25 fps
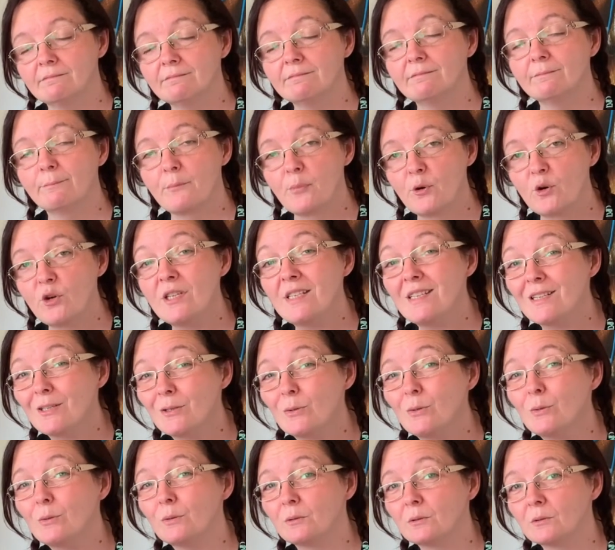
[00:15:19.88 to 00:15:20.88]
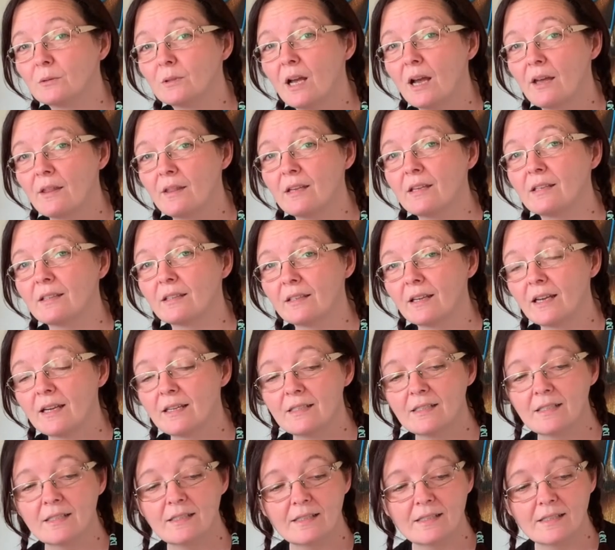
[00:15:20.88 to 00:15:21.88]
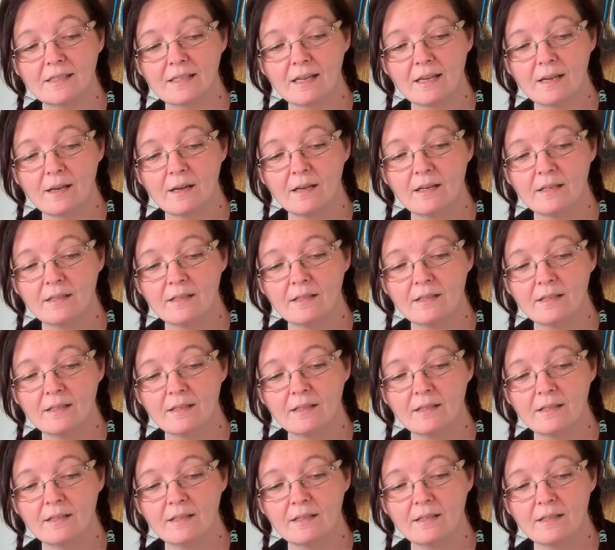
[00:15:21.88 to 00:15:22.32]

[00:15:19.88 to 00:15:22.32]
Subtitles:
pretty cool, I think. And it's a